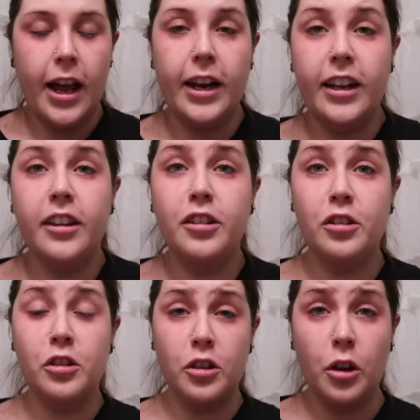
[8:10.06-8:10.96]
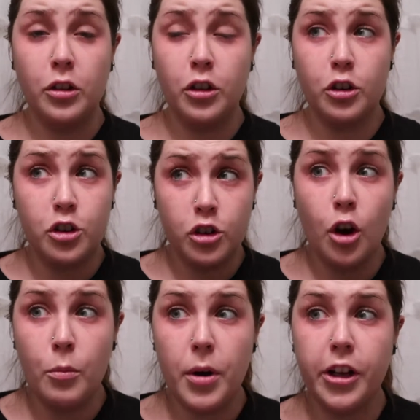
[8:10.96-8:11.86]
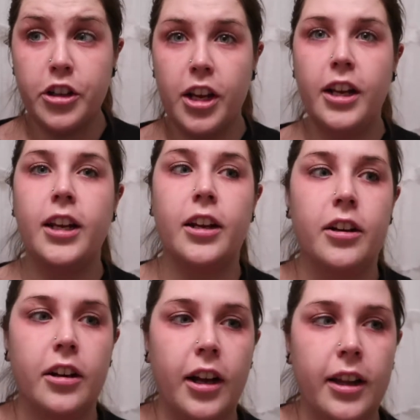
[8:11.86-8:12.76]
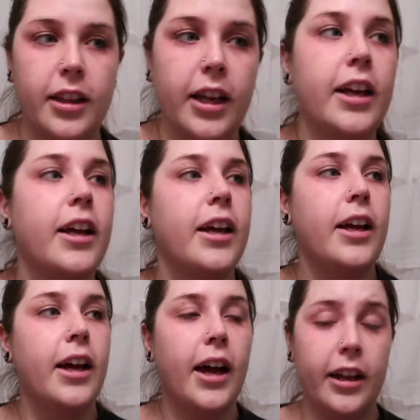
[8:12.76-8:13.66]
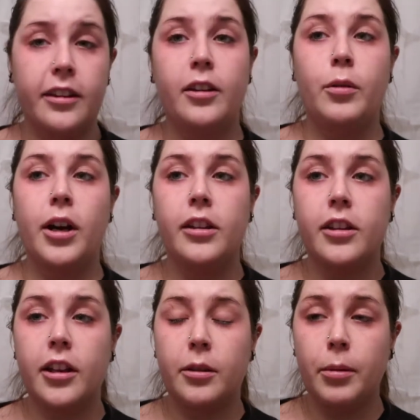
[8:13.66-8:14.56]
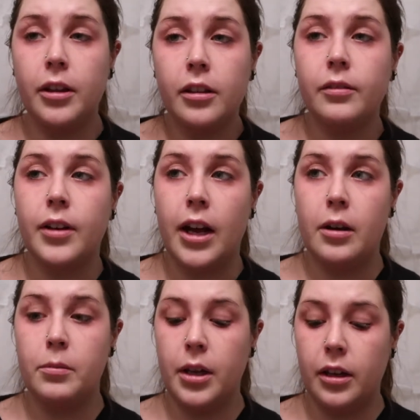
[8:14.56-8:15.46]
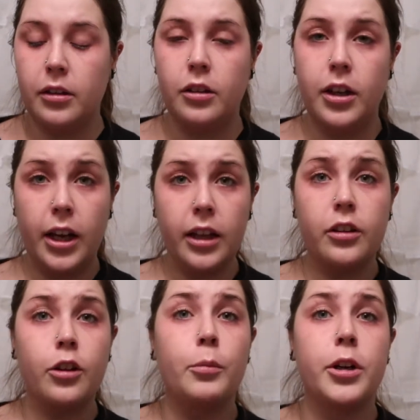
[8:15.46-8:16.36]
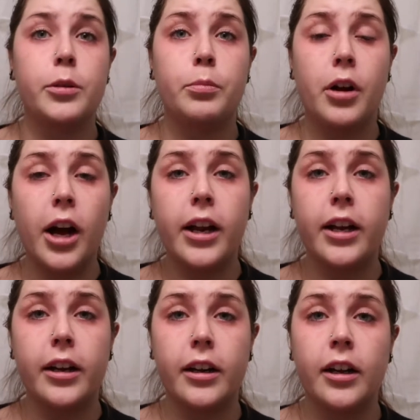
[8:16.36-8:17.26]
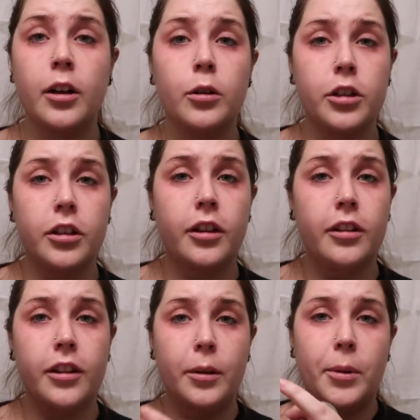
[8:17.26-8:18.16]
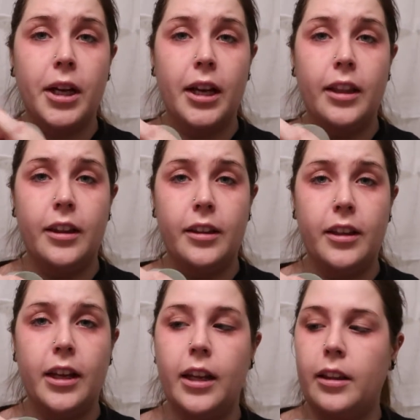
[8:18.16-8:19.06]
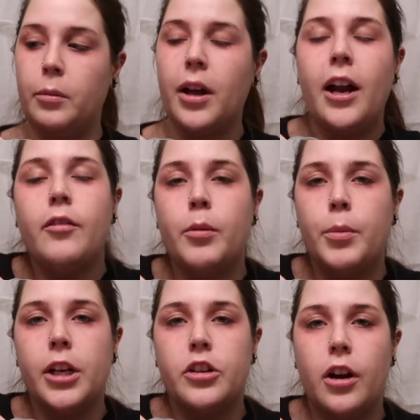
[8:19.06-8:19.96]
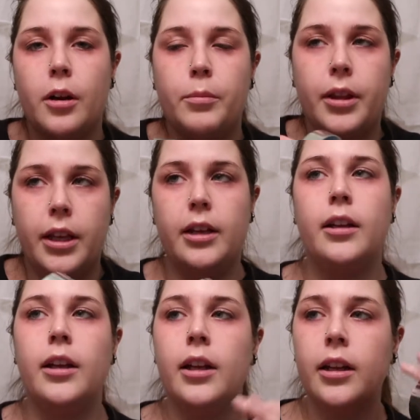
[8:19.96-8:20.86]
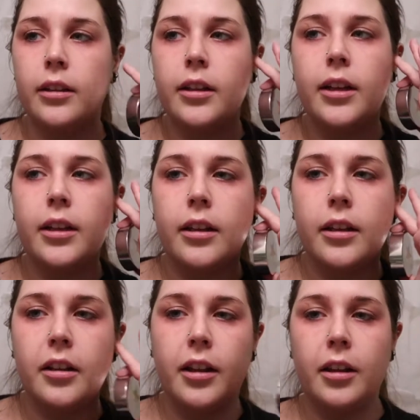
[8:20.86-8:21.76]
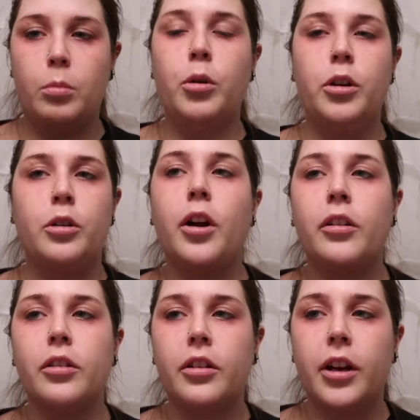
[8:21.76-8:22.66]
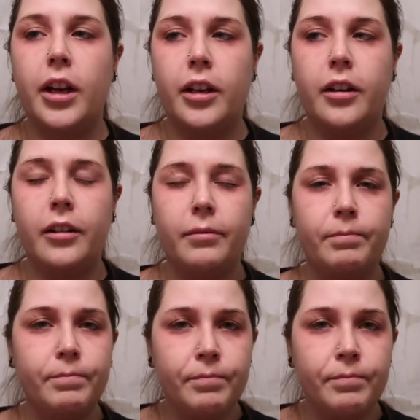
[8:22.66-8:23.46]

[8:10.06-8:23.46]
And there's so much in here. And like, I can see why it's expensive now, because you get so much product, which doesn't seem like it in this, like, it's a kind of a big jar, but then it's like, that's moisturizer, and